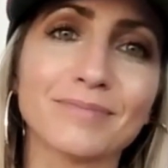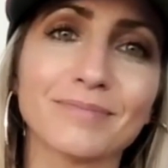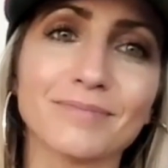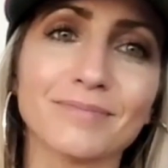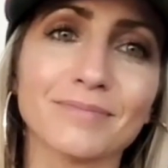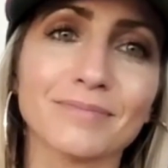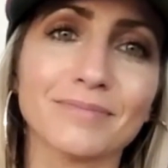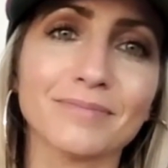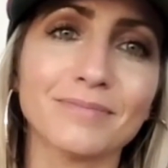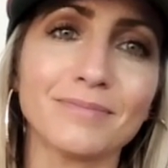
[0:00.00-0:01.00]

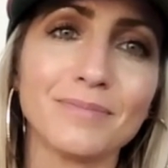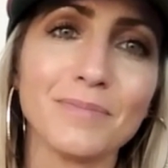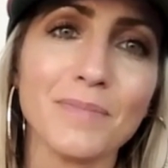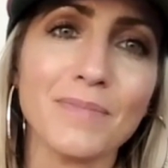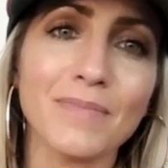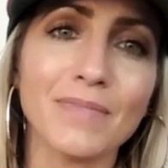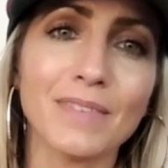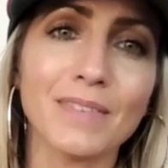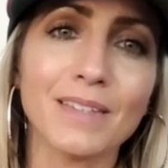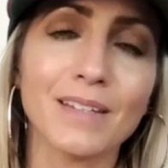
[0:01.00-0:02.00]
(silence)